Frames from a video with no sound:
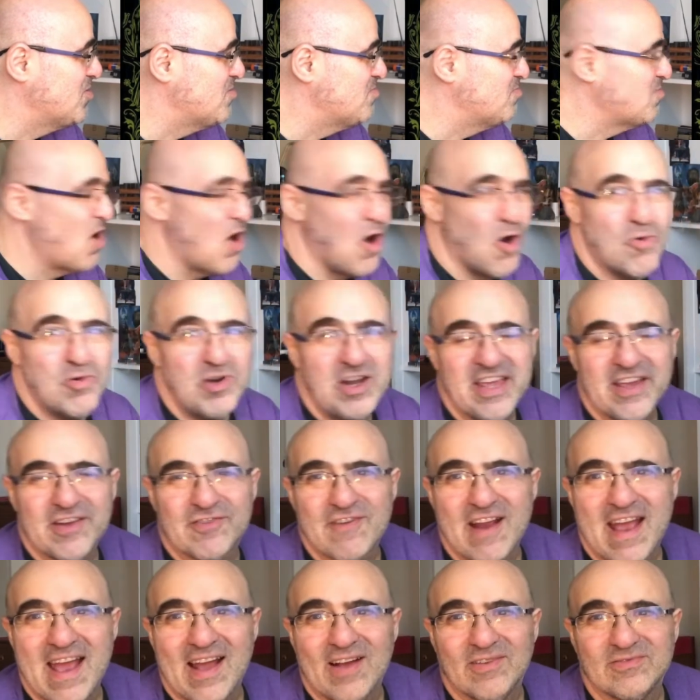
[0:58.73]
Holy
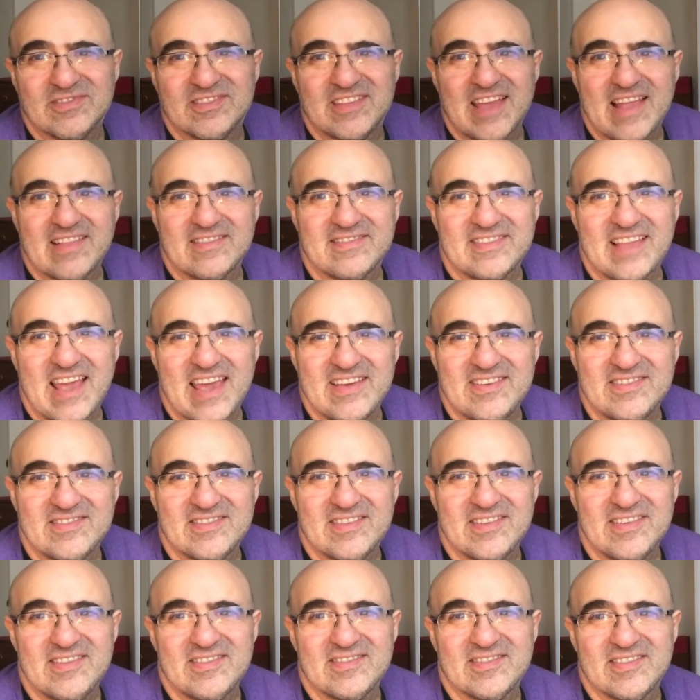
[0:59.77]
Ground. Dead
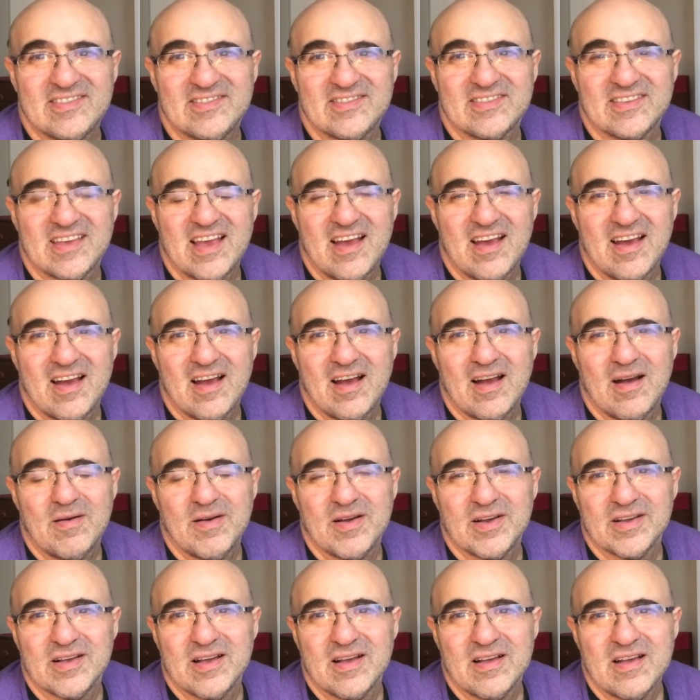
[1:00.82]
Daisies is
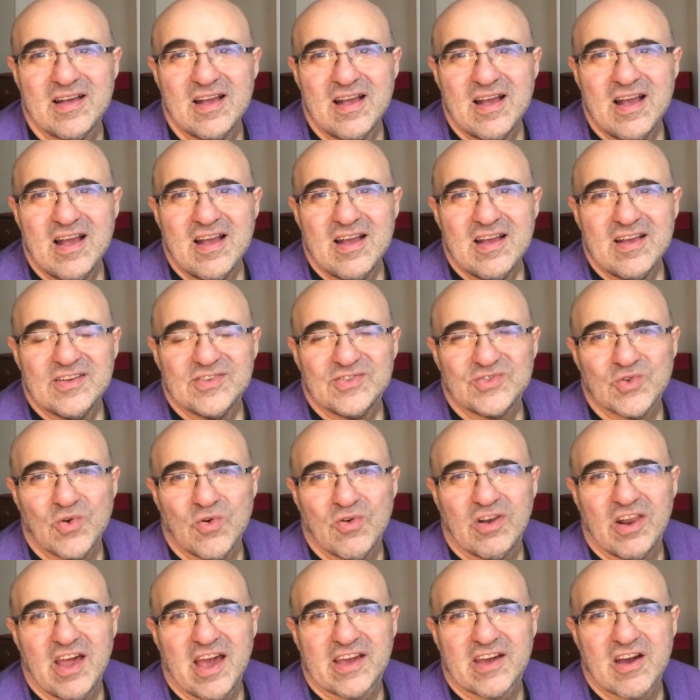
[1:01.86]
sort
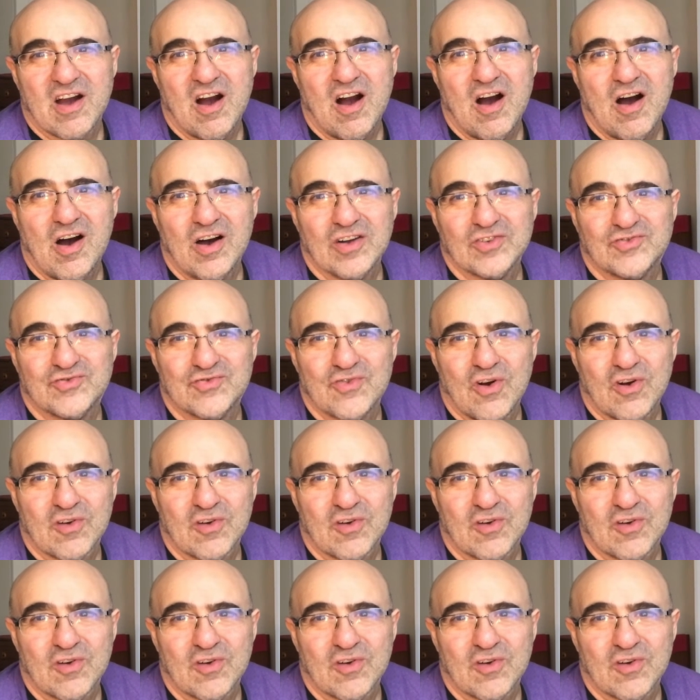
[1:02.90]
of like a hard rock